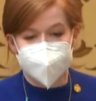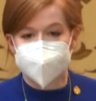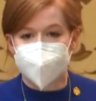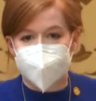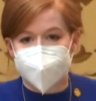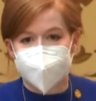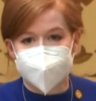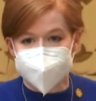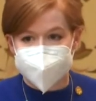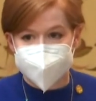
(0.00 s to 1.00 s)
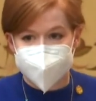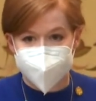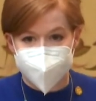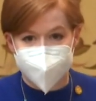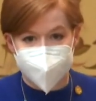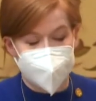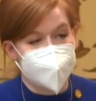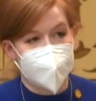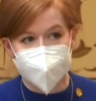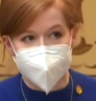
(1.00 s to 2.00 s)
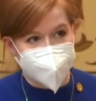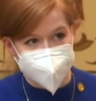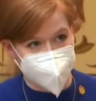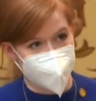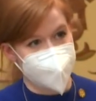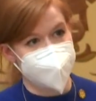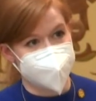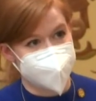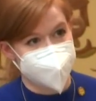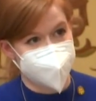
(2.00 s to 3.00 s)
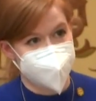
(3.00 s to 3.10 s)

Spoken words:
is what it is, that Mother Nature wins.